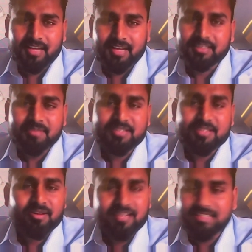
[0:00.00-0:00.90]
Otherwise,
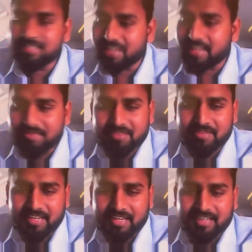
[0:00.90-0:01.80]
knowledge is
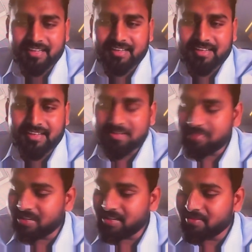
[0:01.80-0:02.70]
everywhere.
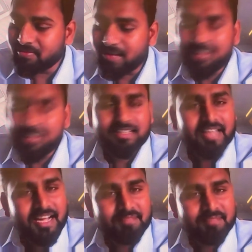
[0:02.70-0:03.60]
But what
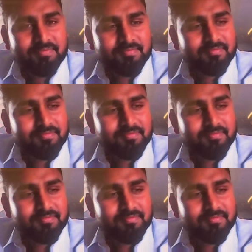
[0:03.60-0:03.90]
they have